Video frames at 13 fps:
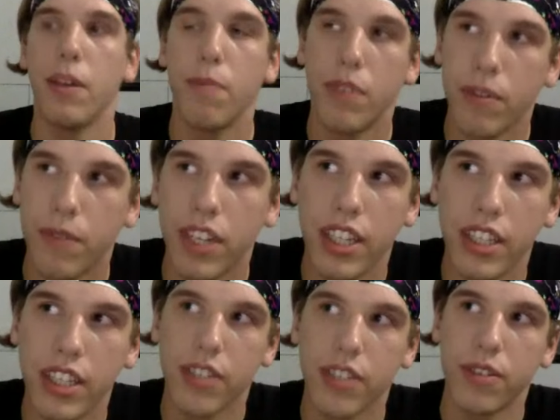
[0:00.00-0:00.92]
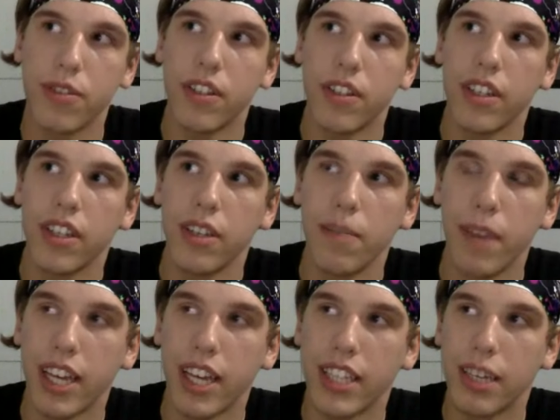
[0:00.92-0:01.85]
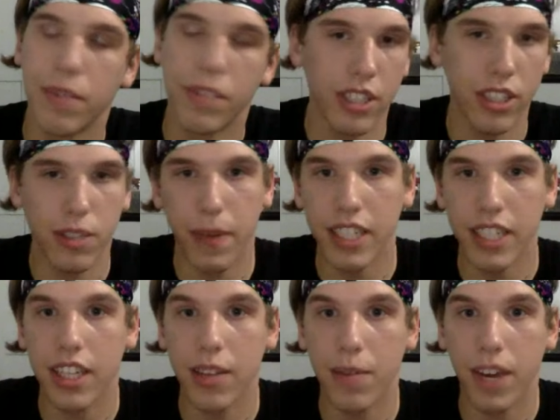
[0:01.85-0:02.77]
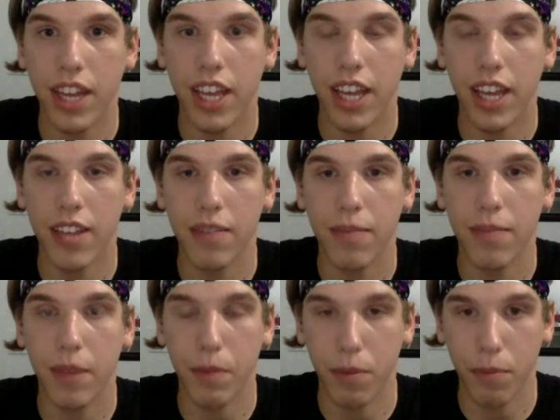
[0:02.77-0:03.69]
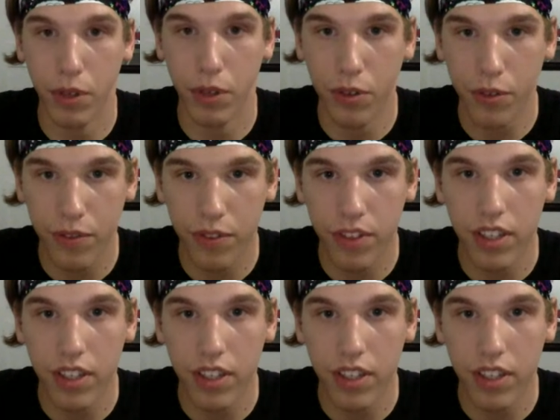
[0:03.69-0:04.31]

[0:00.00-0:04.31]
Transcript: people really do make assumptions based on the way that people move.